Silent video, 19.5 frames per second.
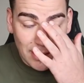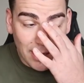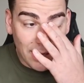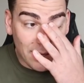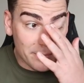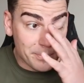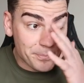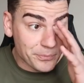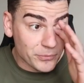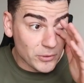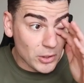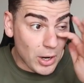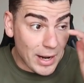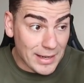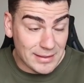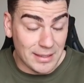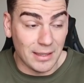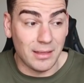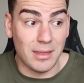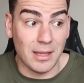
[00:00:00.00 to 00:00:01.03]
Um,
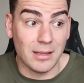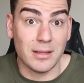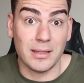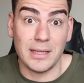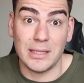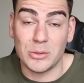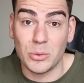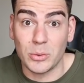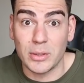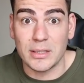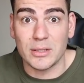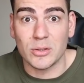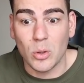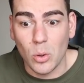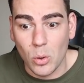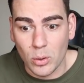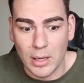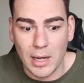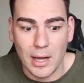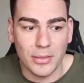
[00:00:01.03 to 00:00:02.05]
I did think that he took his
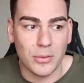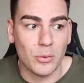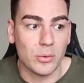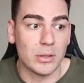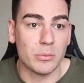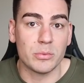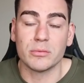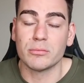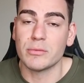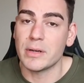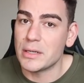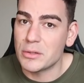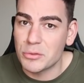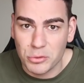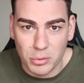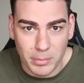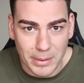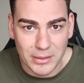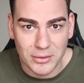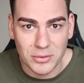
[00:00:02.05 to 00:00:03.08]
quarter. I thought he was
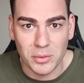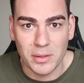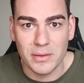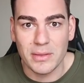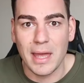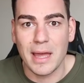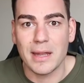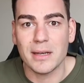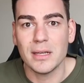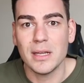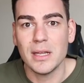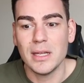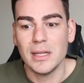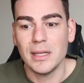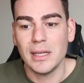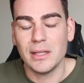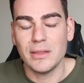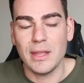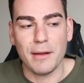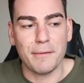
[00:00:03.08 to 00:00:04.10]
instrumental in that
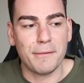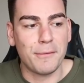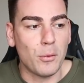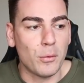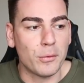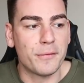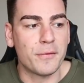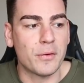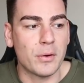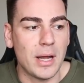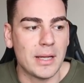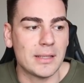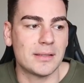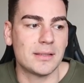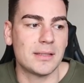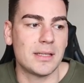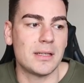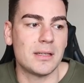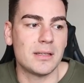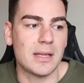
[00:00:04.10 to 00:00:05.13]
in that fourth for
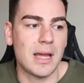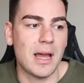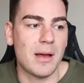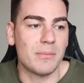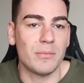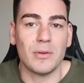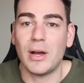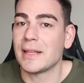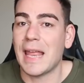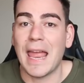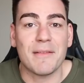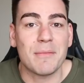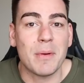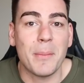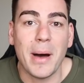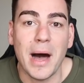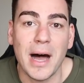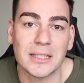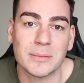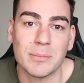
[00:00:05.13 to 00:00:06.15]
us, and um, I gave him a
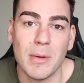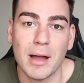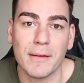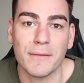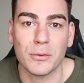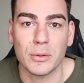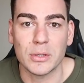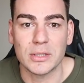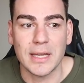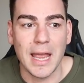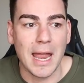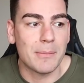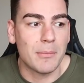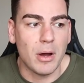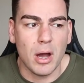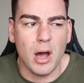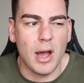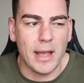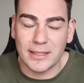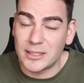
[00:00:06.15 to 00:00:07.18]
pass mark for his game.
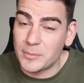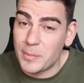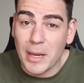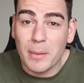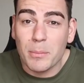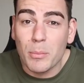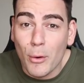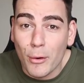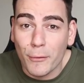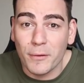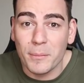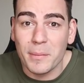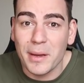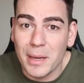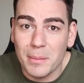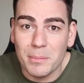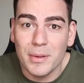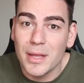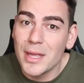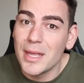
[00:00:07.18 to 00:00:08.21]
I expect more from
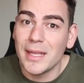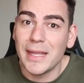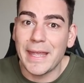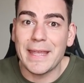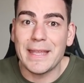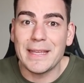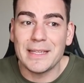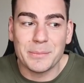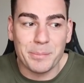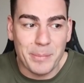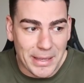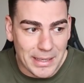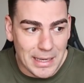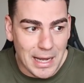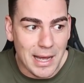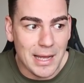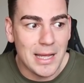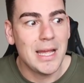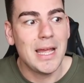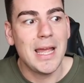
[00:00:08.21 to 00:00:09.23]
him. He is
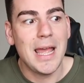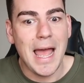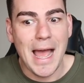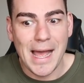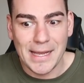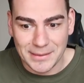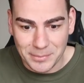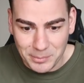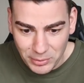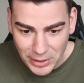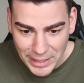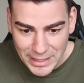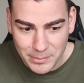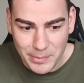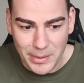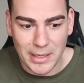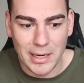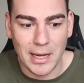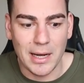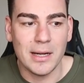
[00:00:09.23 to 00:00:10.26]
better, has played
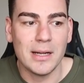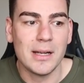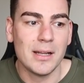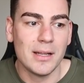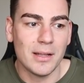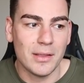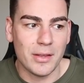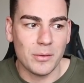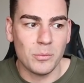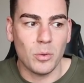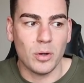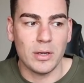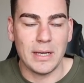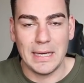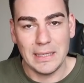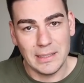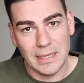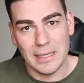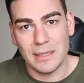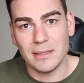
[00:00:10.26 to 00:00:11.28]
better than what
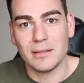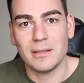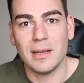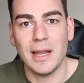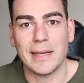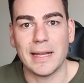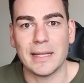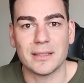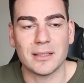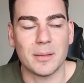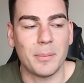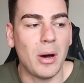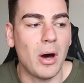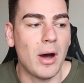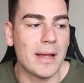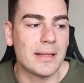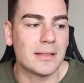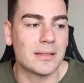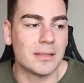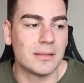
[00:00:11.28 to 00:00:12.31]
he did against the
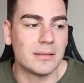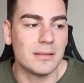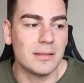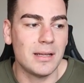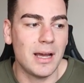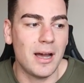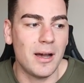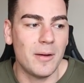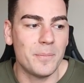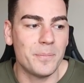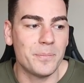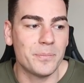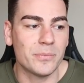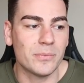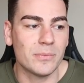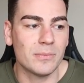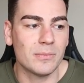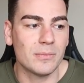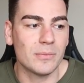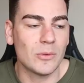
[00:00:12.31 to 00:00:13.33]
Pies, and
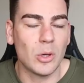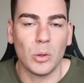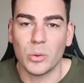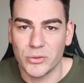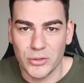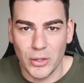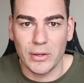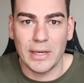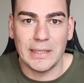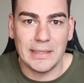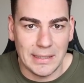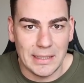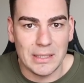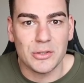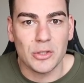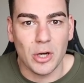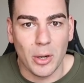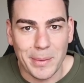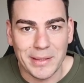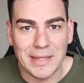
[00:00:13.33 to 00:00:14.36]
um, also he did his
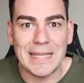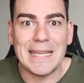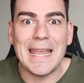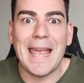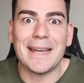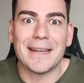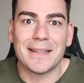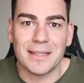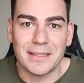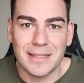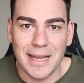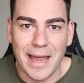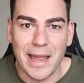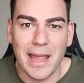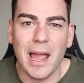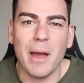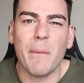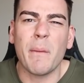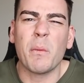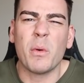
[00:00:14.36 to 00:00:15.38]
job at the end of the day,
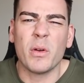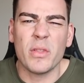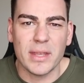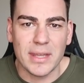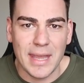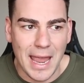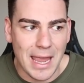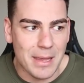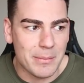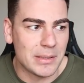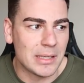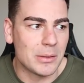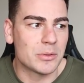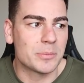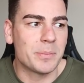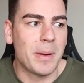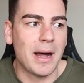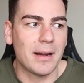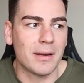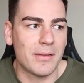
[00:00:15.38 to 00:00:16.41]
and we won the game, and he
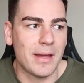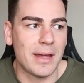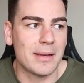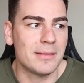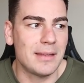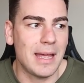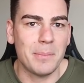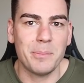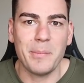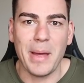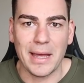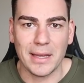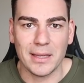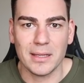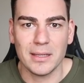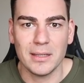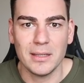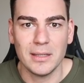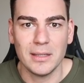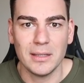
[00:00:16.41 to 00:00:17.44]
was part of that that
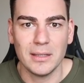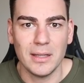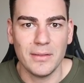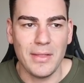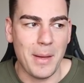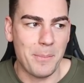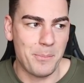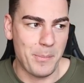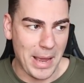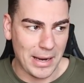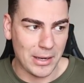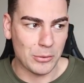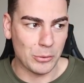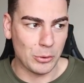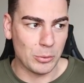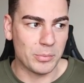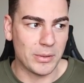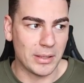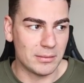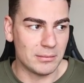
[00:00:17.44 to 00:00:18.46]
back that back
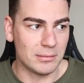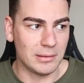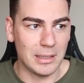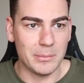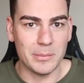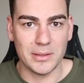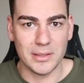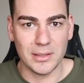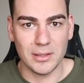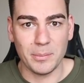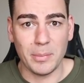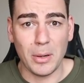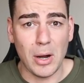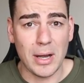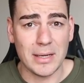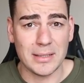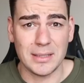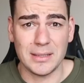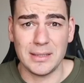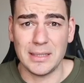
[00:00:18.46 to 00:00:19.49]
group that limited the
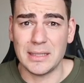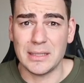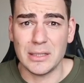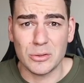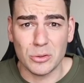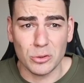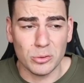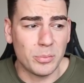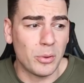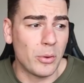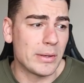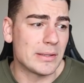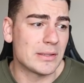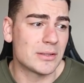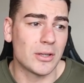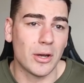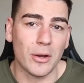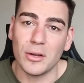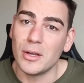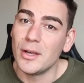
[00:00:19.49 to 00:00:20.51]
Pies to sixty-two points.
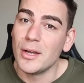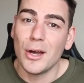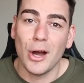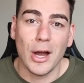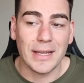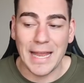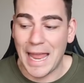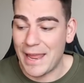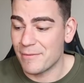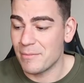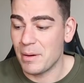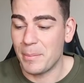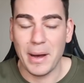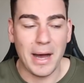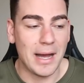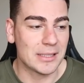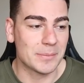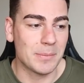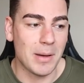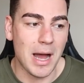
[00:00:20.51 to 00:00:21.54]
So I gave him a
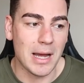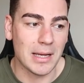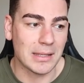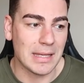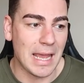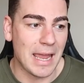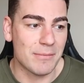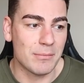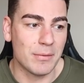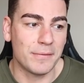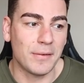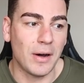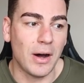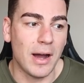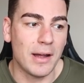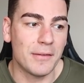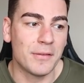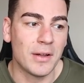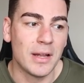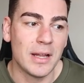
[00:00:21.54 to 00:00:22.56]
pass mark, gave him a
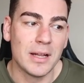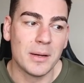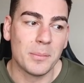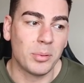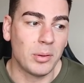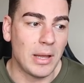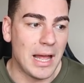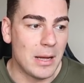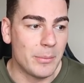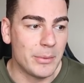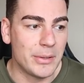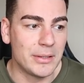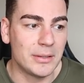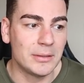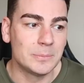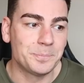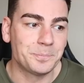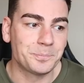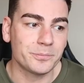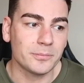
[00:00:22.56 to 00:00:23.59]
five.
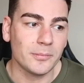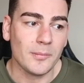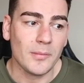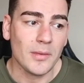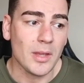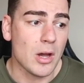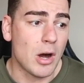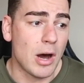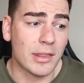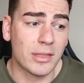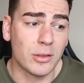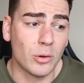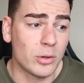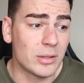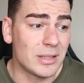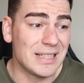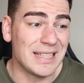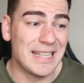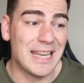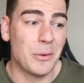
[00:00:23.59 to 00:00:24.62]
Plowman, I
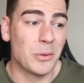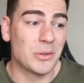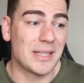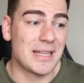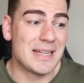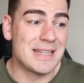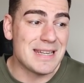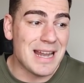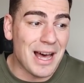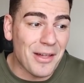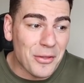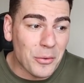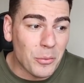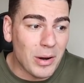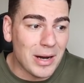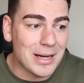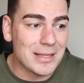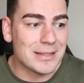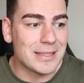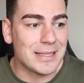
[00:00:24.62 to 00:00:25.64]
thought he was another
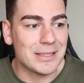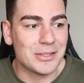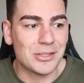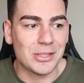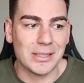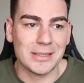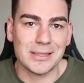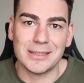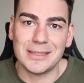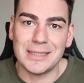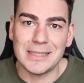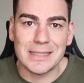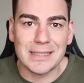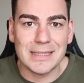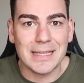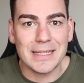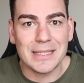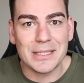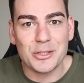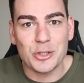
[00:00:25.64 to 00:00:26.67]
one that just didn't
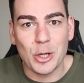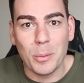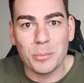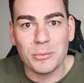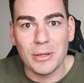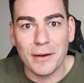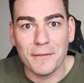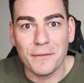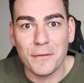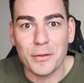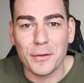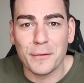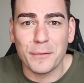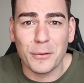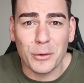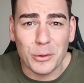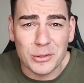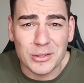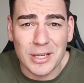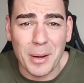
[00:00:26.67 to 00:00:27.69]
get his job done for the
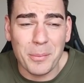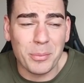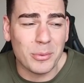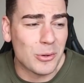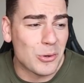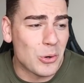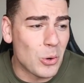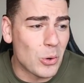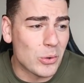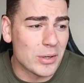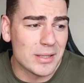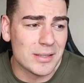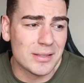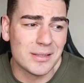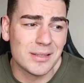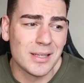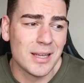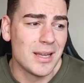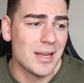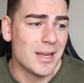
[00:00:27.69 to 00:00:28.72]
first couple of
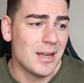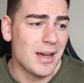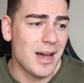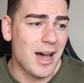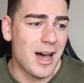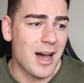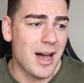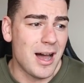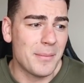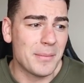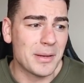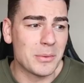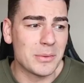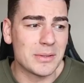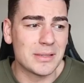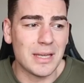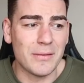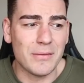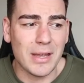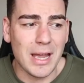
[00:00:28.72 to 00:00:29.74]
quarters. Um, he
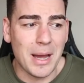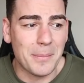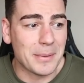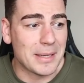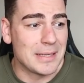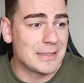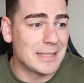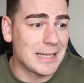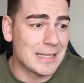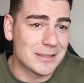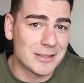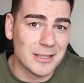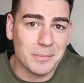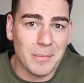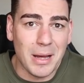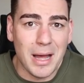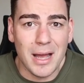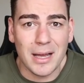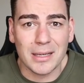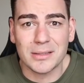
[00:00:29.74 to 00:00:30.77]
was giving up contested
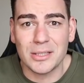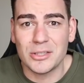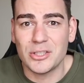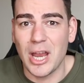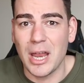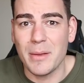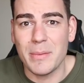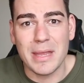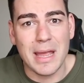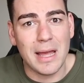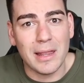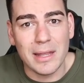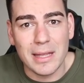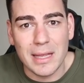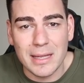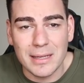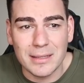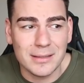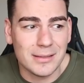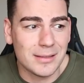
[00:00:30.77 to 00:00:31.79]
marks to Jamie
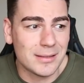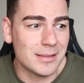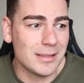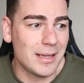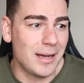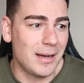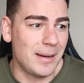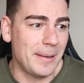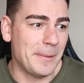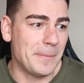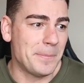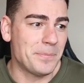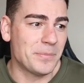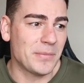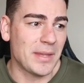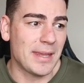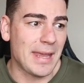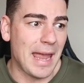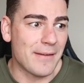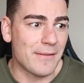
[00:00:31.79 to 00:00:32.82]
Elliott. Um,
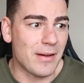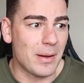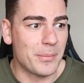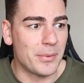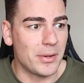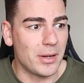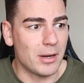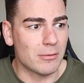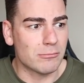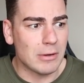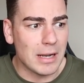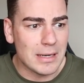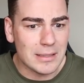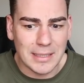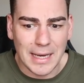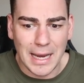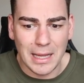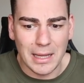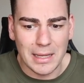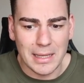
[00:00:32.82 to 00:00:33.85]
he gave up a, a run
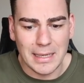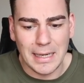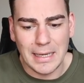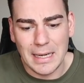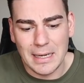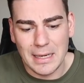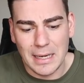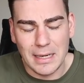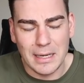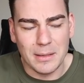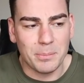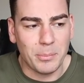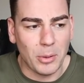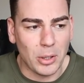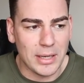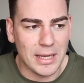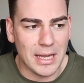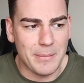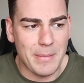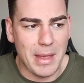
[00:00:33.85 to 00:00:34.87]
to Elliott. He didn't, he didn't
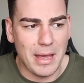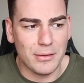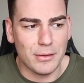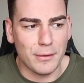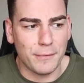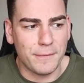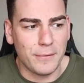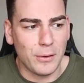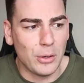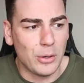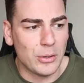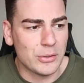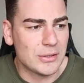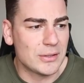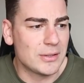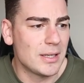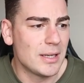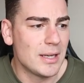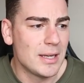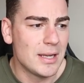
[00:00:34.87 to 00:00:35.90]
body him out in the
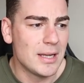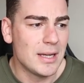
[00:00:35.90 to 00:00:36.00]
first.